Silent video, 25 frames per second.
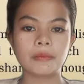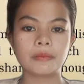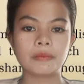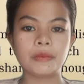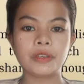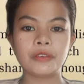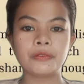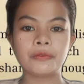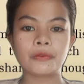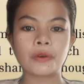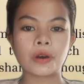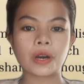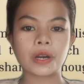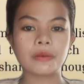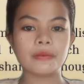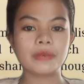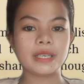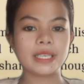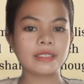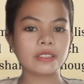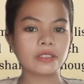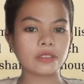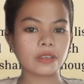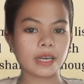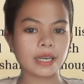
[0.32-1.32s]
Before
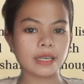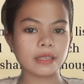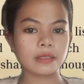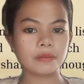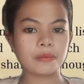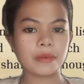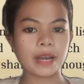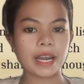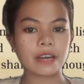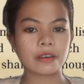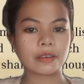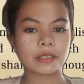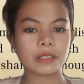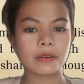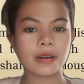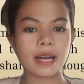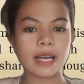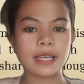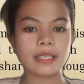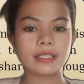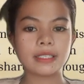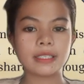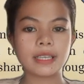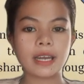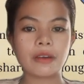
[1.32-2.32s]
we start, may I
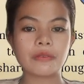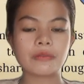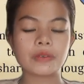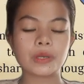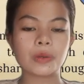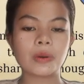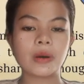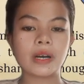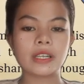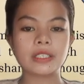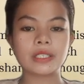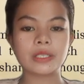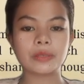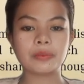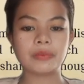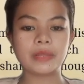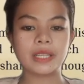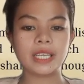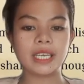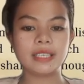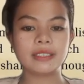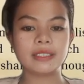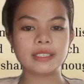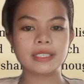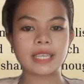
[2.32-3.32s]
request everyone to
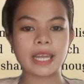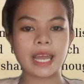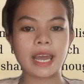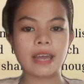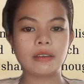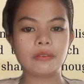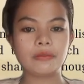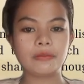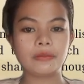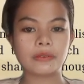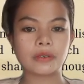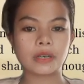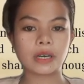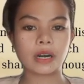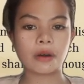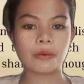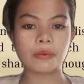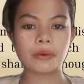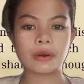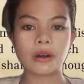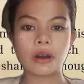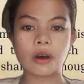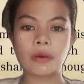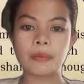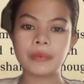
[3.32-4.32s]
please stand for
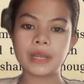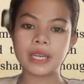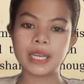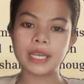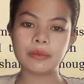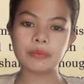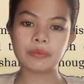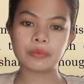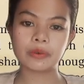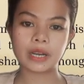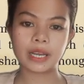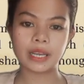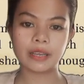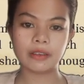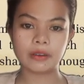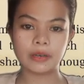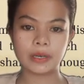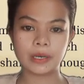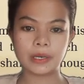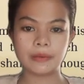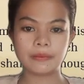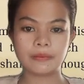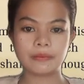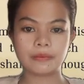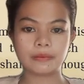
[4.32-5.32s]
our opening
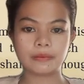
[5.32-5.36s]
prayer.